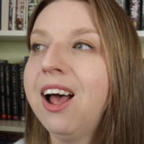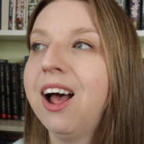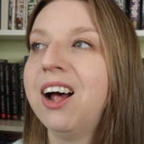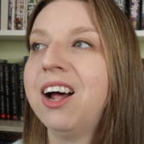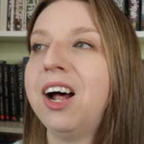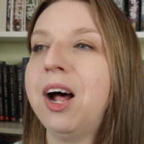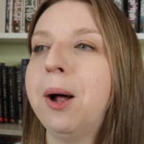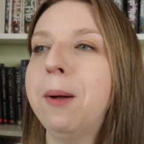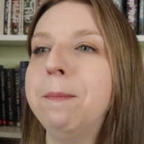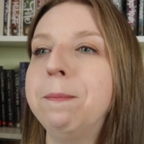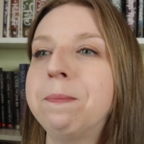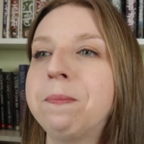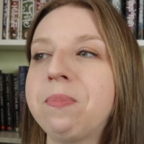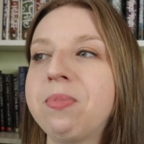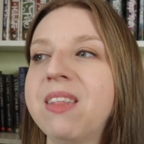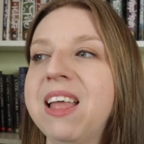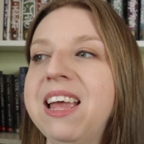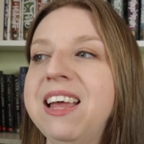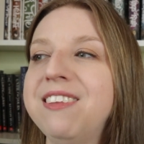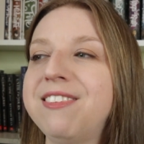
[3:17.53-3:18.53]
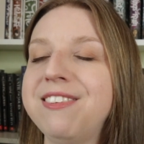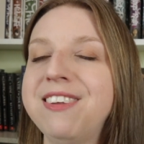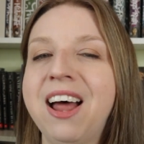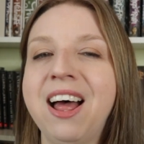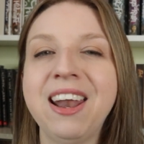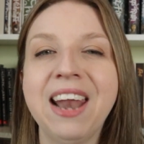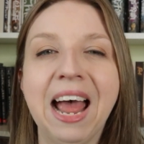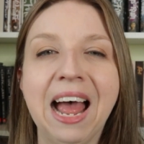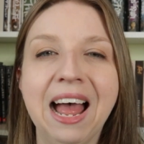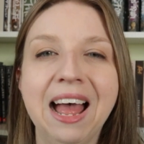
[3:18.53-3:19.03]
Um, it's
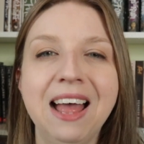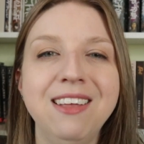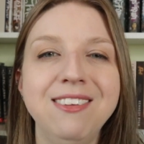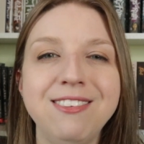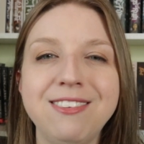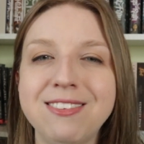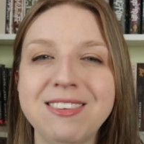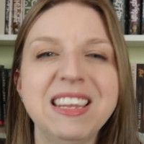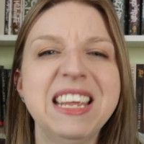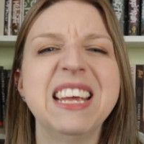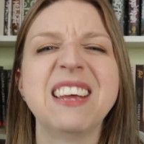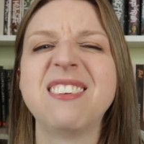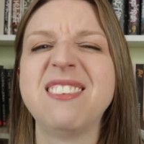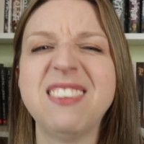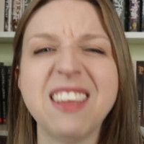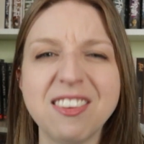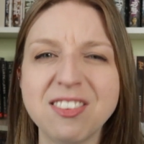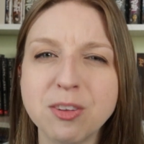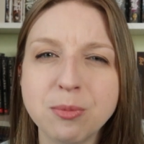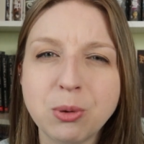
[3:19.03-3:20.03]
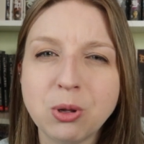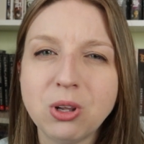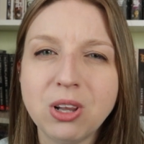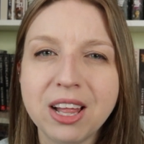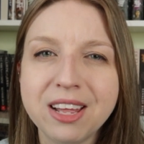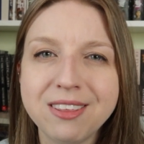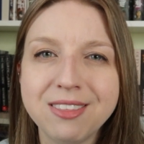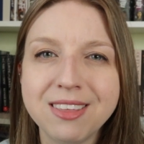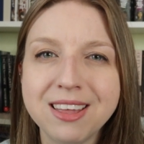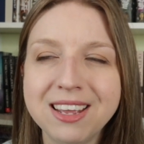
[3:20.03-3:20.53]
not as accessible,
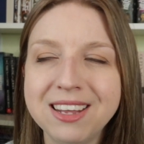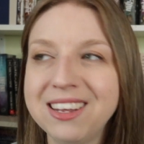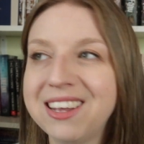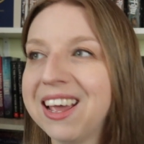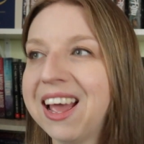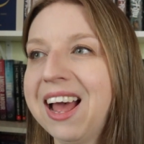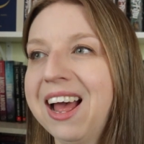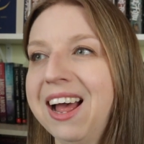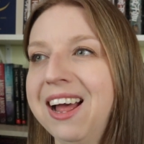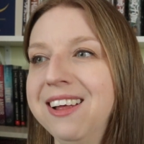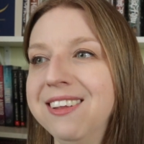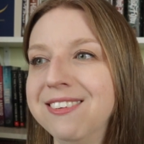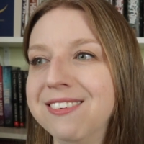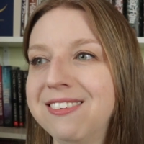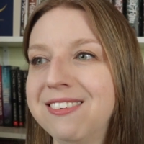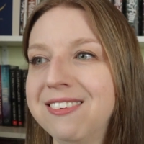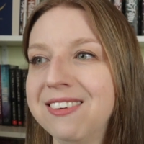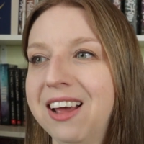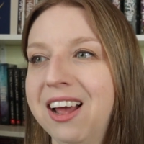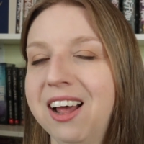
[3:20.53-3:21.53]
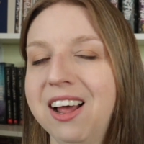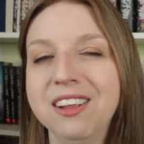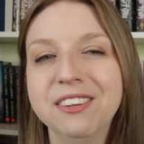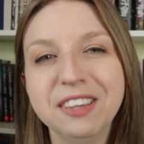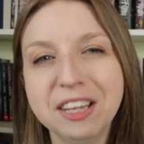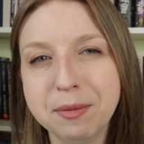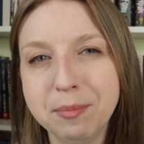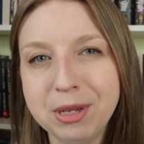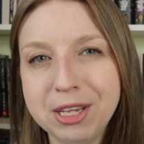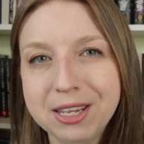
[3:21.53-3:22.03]
I think, as uh,
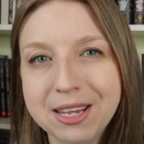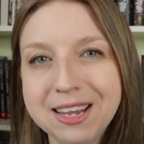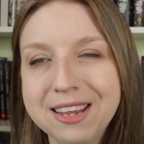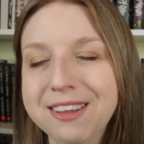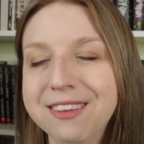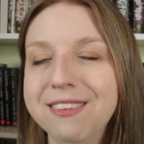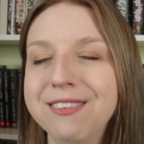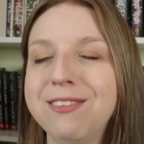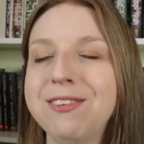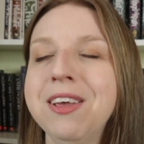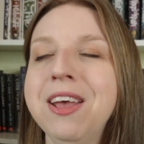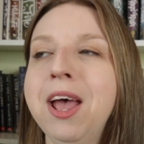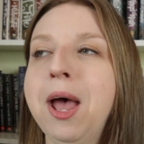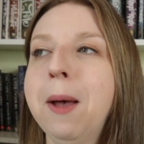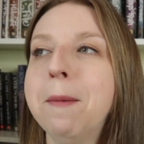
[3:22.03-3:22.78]
Libby is,